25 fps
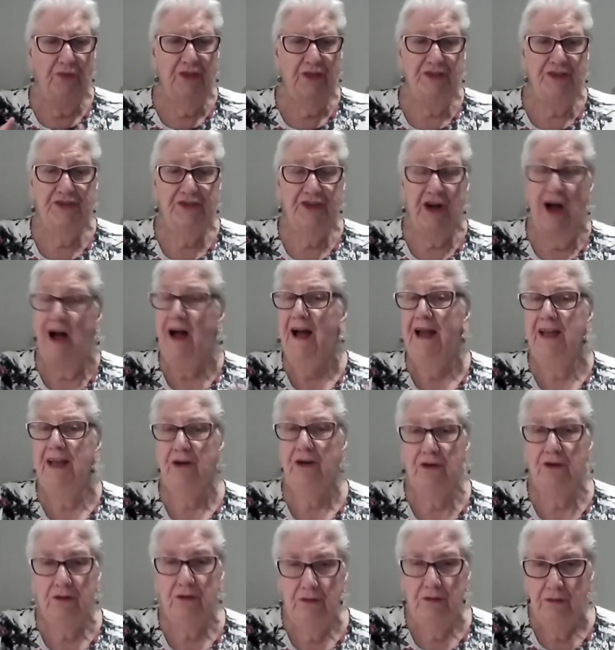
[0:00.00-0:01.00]
the
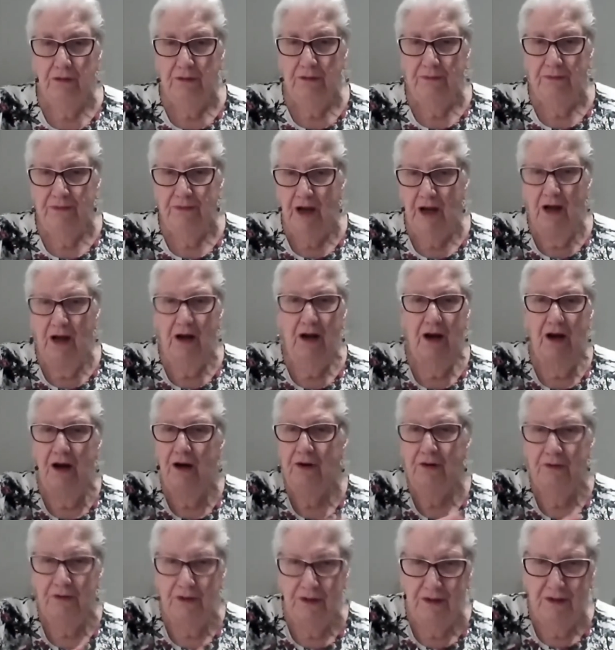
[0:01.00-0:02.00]
dire, the
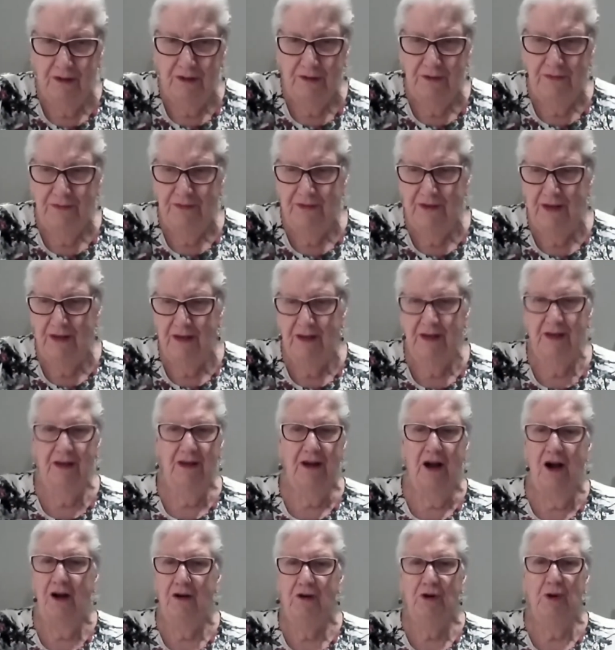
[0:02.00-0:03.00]
horror, the
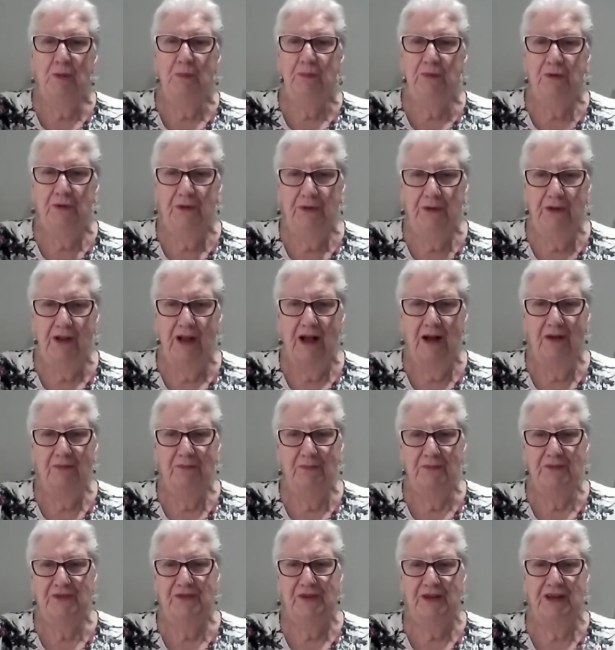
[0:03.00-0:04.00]
horrible
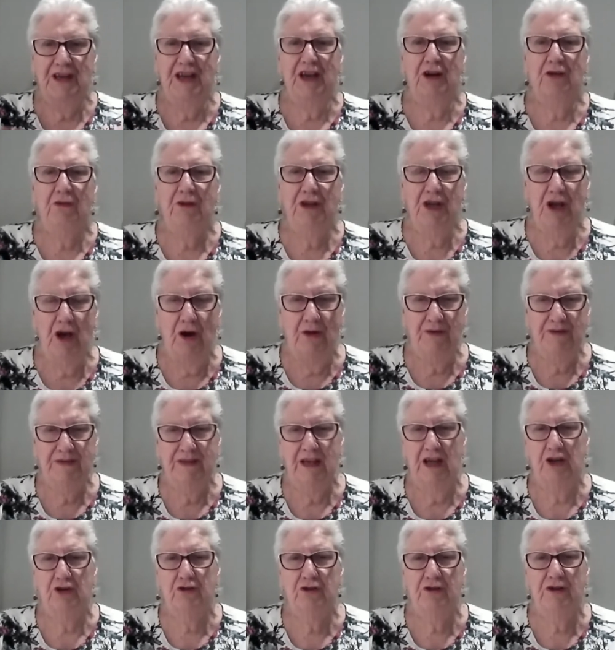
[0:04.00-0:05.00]
scenarios
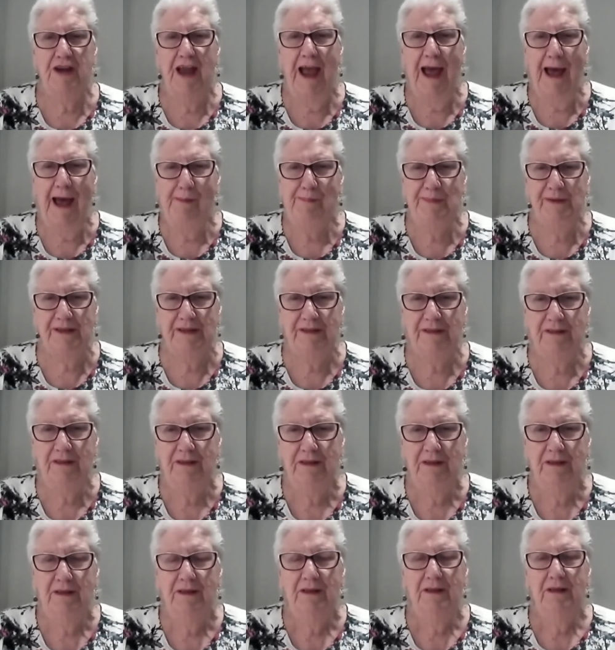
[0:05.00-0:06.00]
that could happen
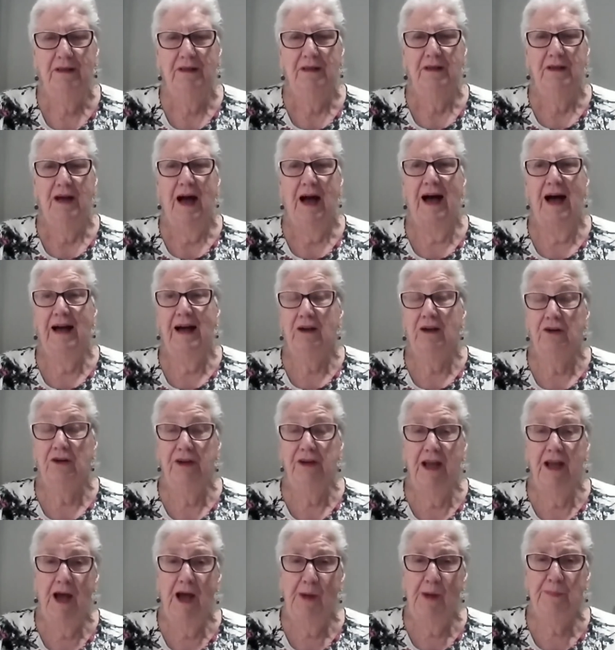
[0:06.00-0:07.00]
are going
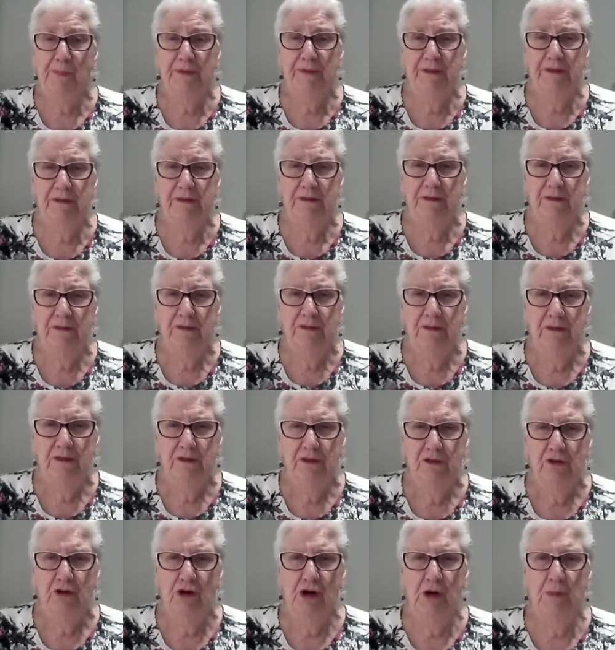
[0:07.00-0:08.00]
to happen?
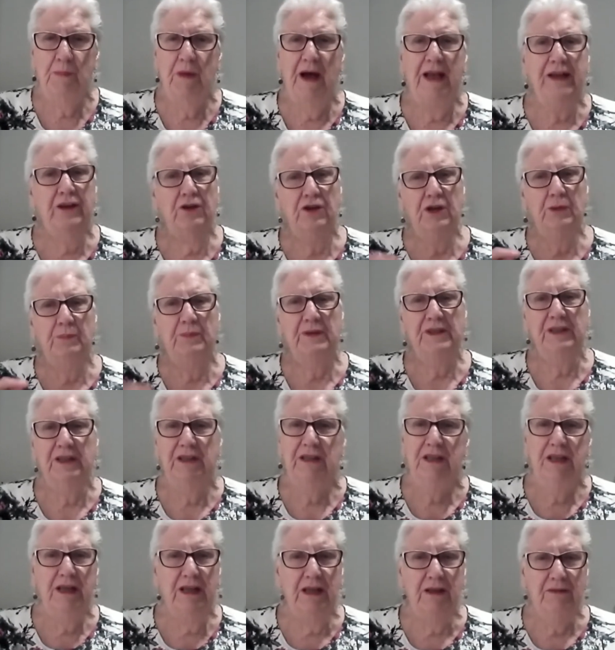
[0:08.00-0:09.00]
Or am I going to
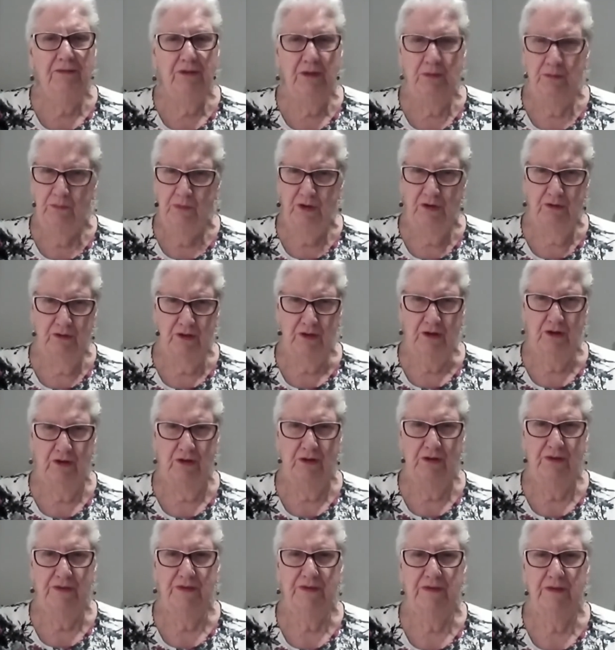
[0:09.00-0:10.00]
believe in
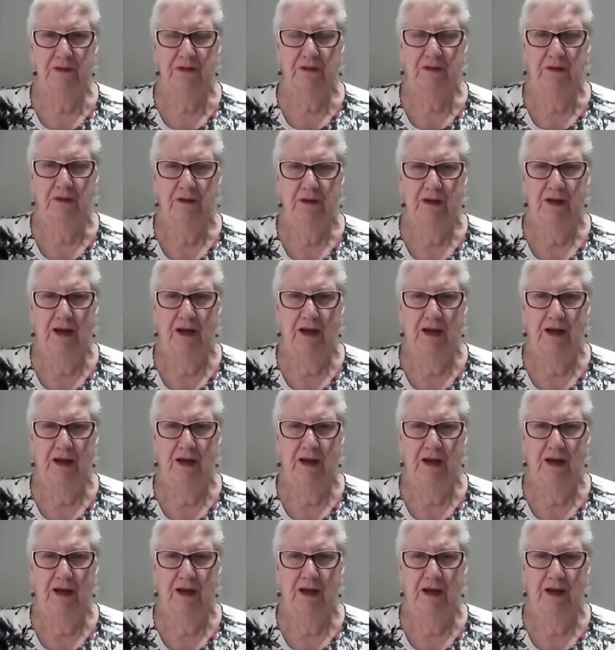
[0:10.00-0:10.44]
miracles?